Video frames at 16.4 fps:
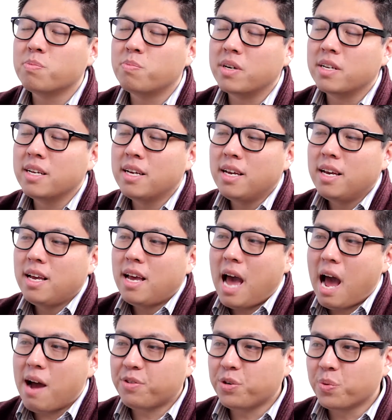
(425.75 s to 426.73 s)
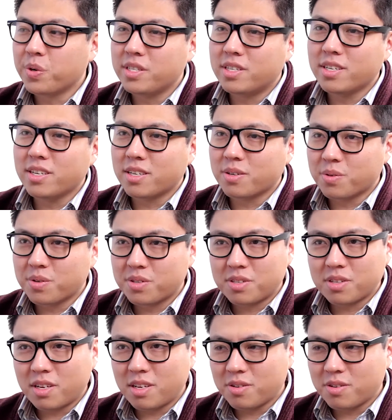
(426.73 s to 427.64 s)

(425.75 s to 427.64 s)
But after we did, it was